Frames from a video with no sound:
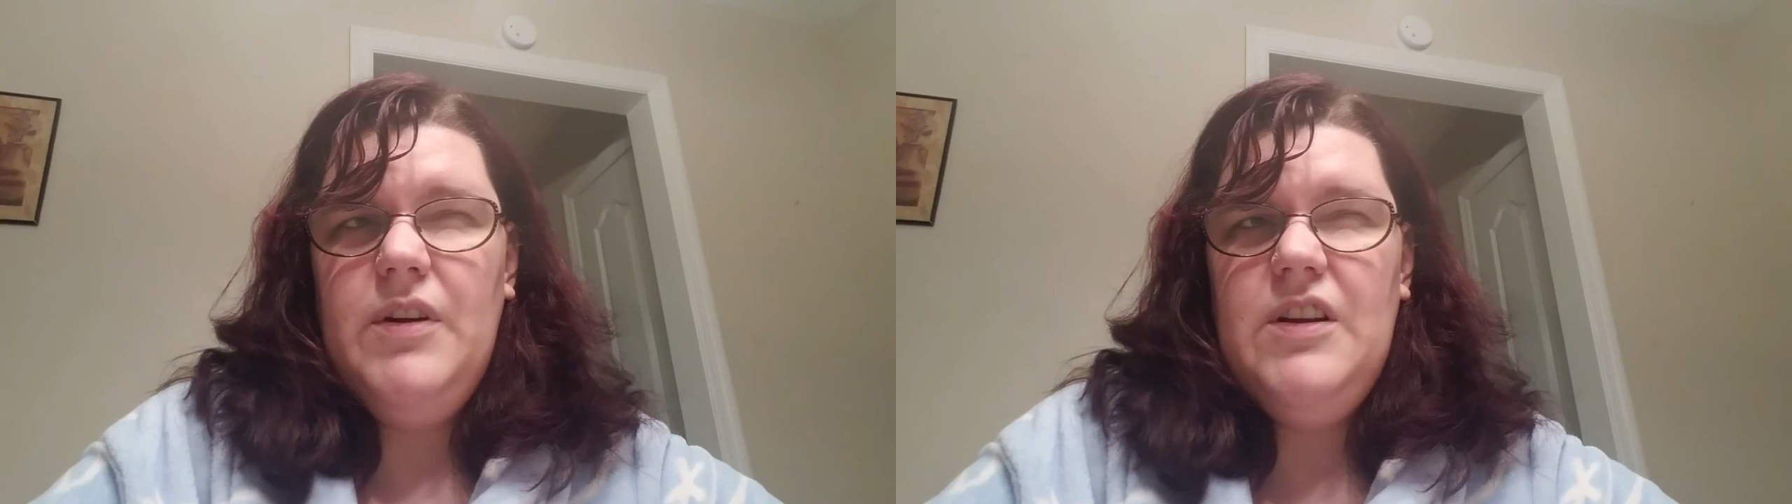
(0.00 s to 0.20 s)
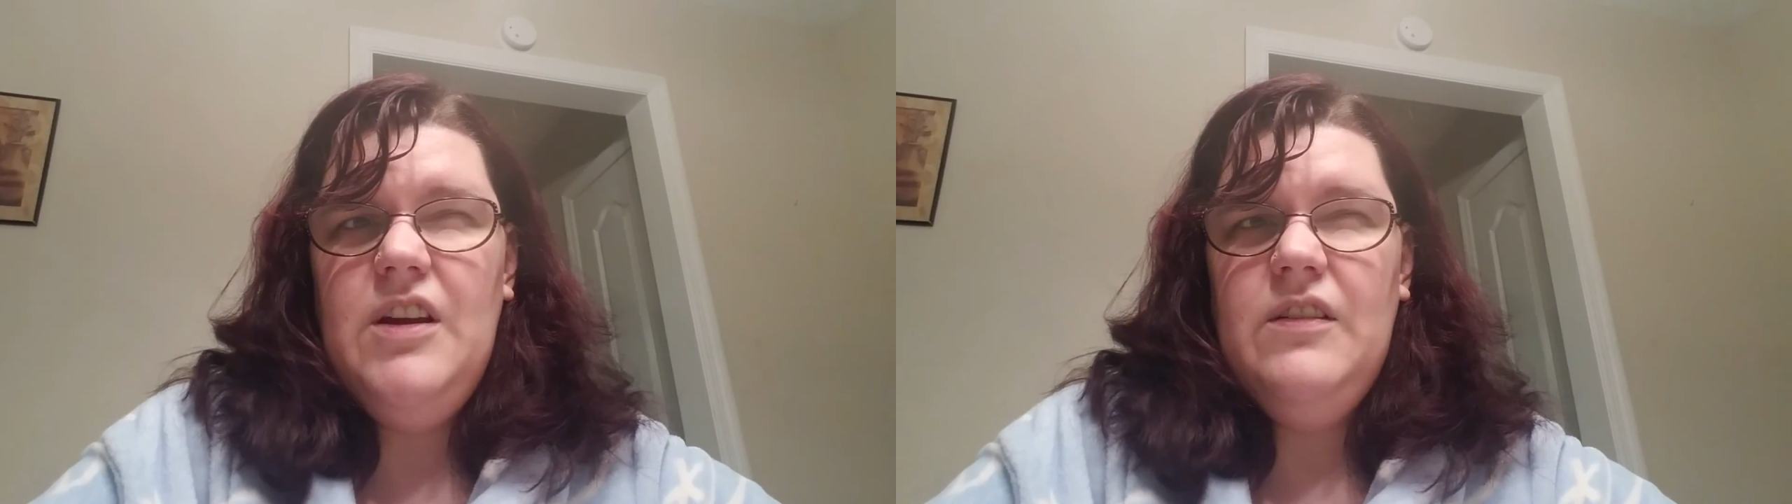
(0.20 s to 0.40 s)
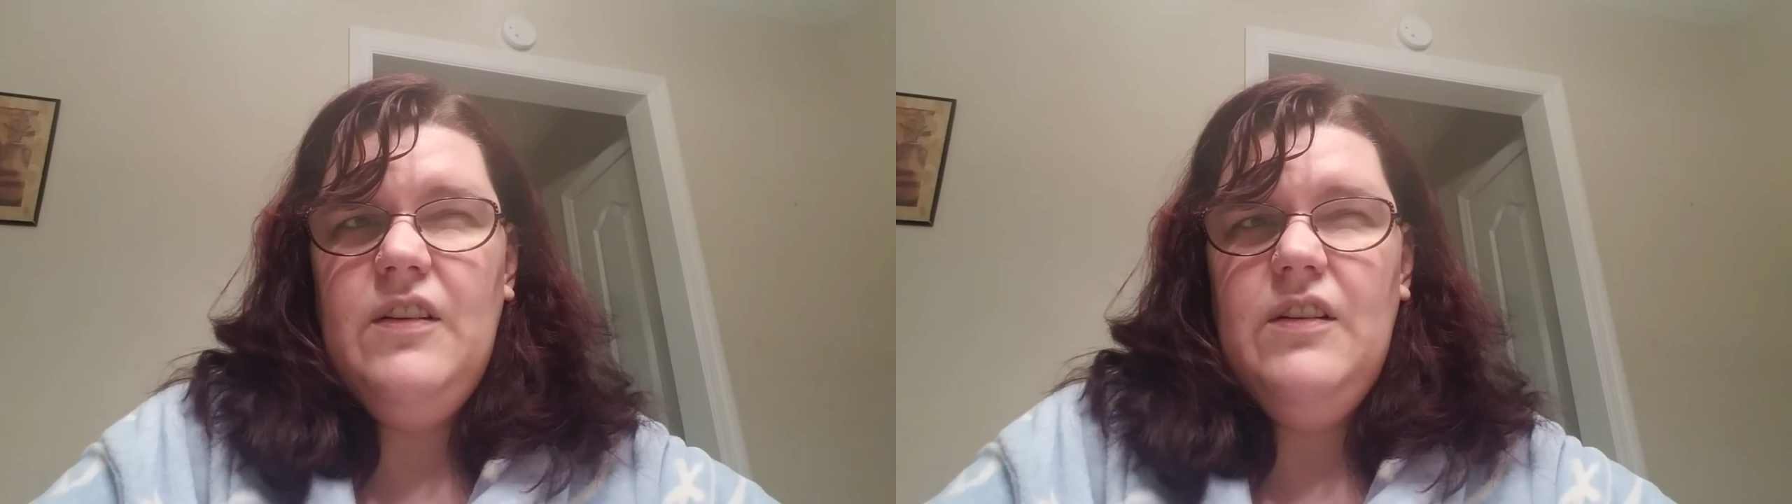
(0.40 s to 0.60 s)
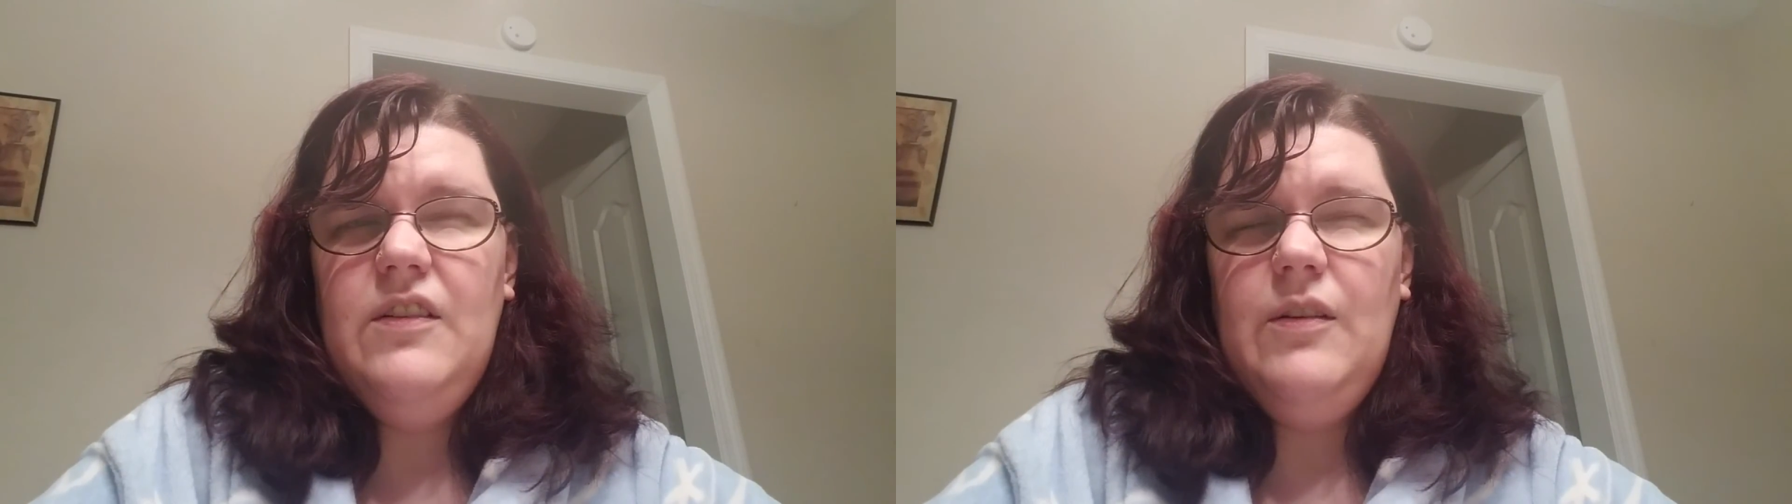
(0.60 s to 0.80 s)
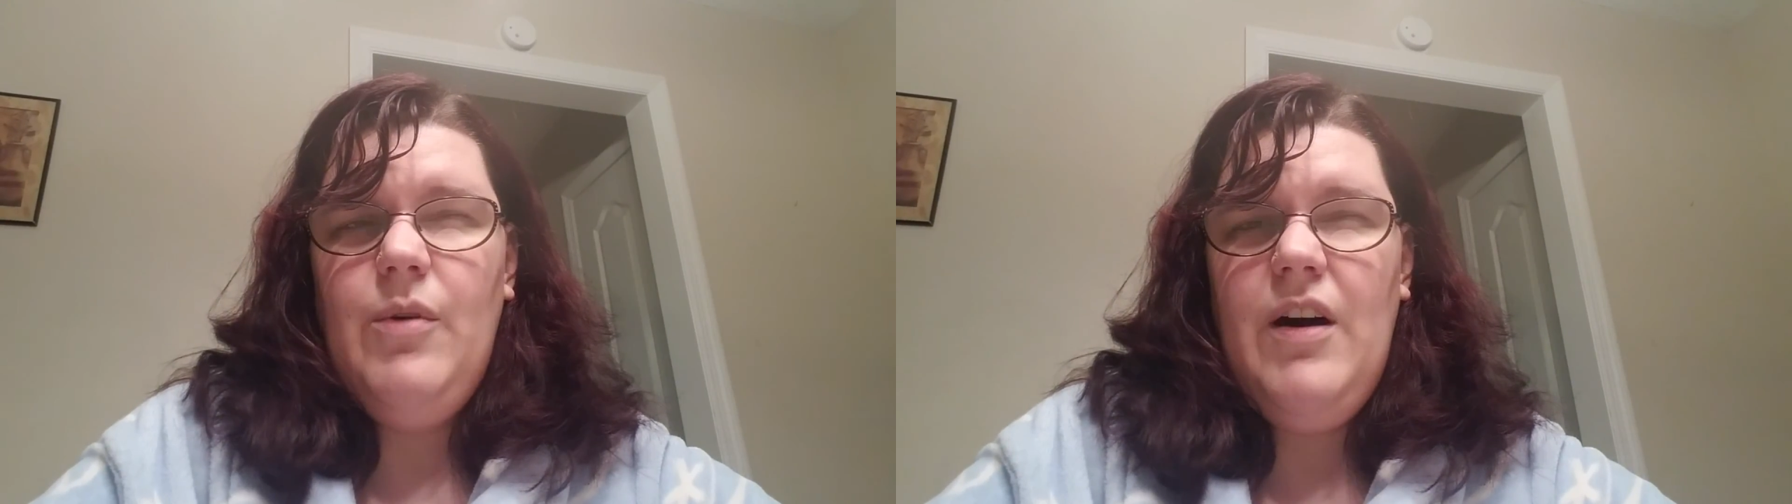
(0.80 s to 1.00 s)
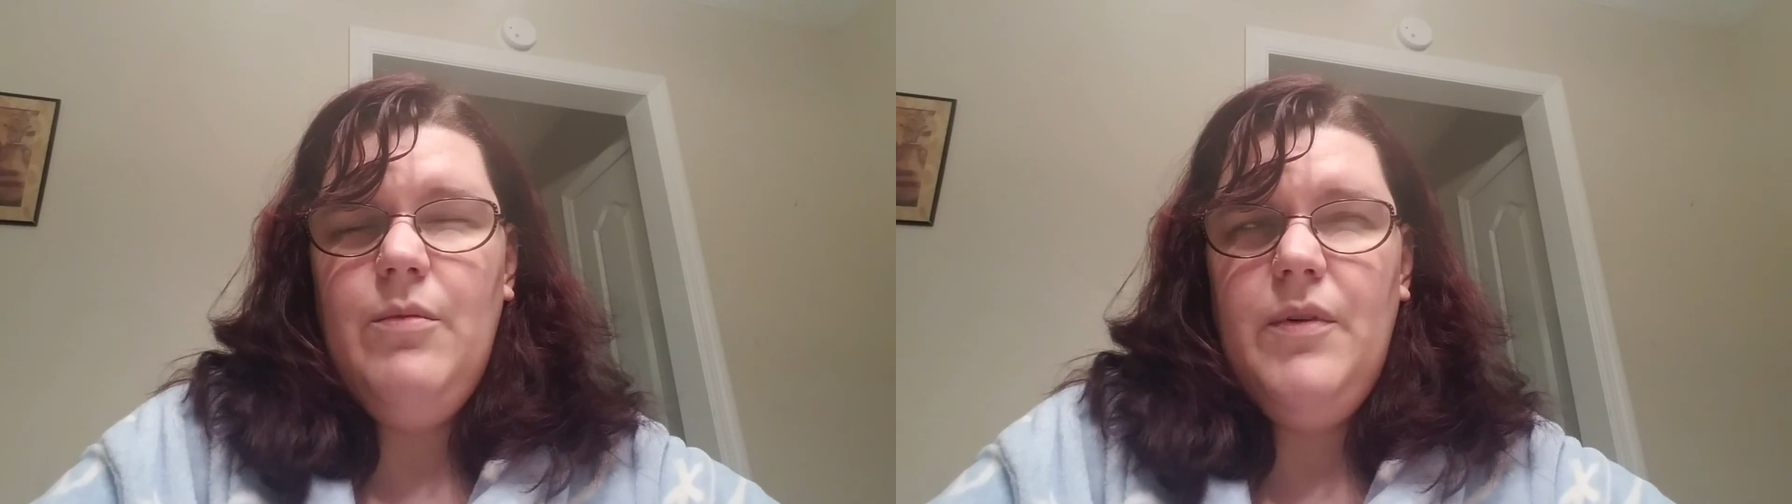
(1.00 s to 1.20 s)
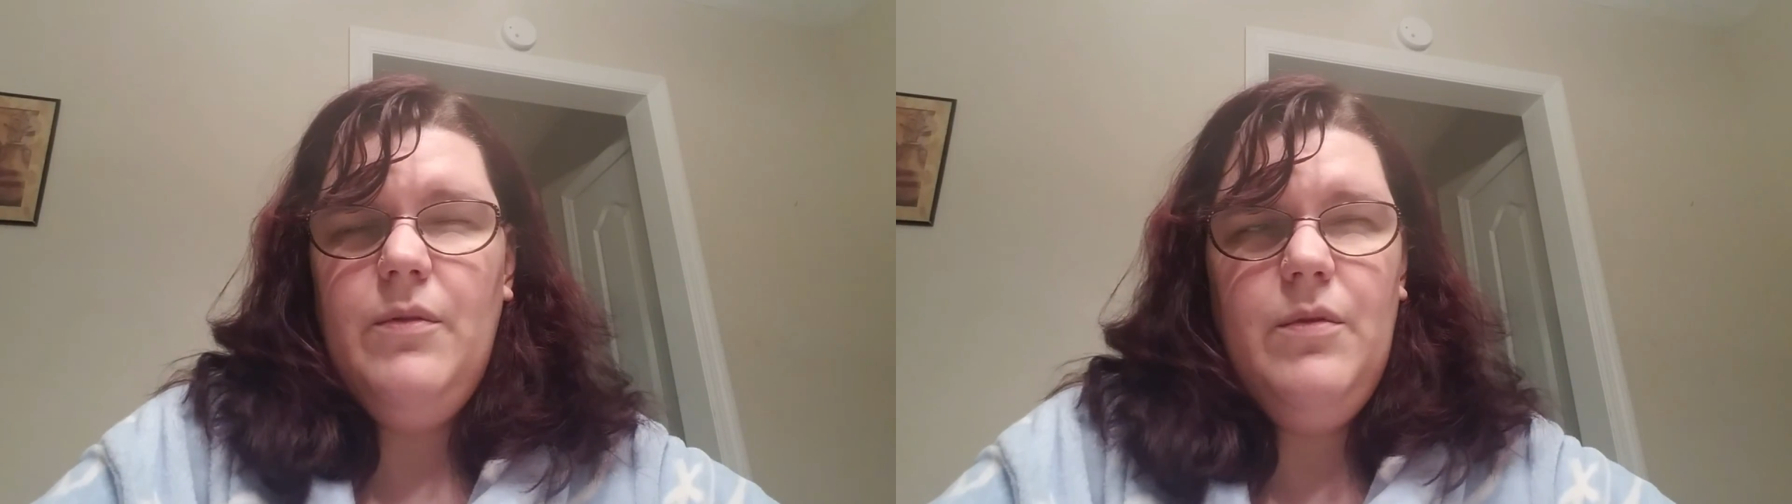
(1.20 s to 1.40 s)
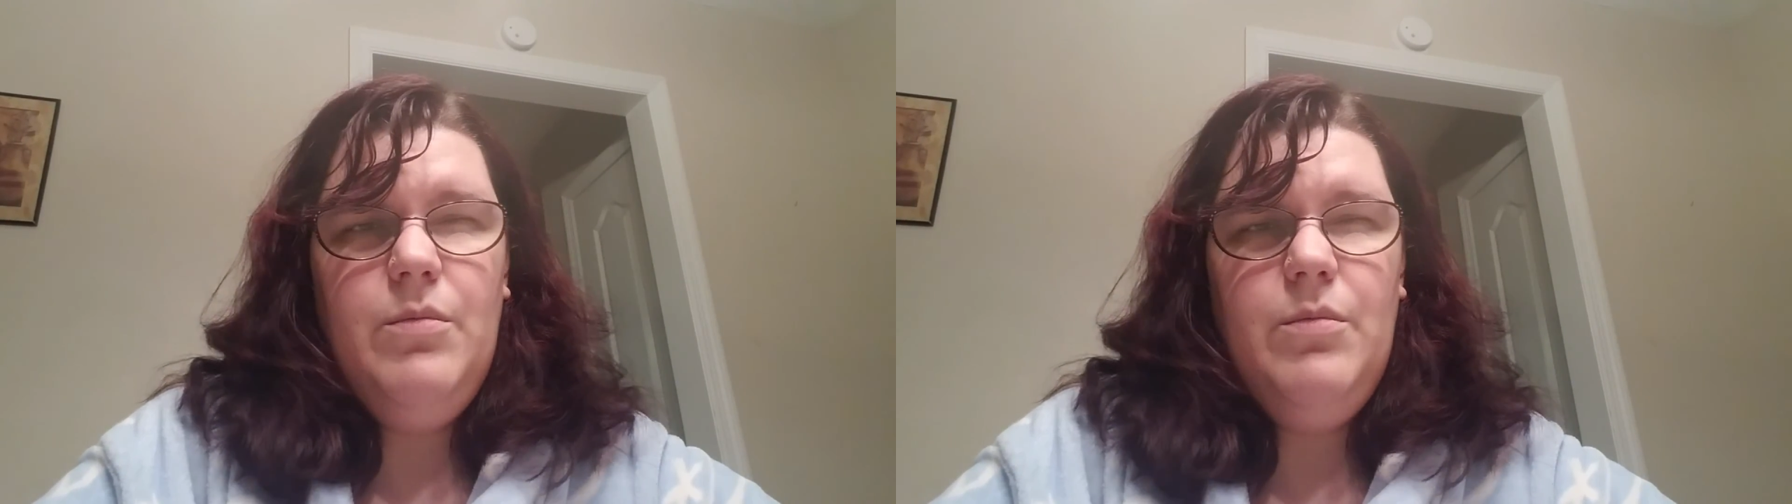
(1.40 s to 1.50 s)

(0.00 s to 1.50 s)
need to have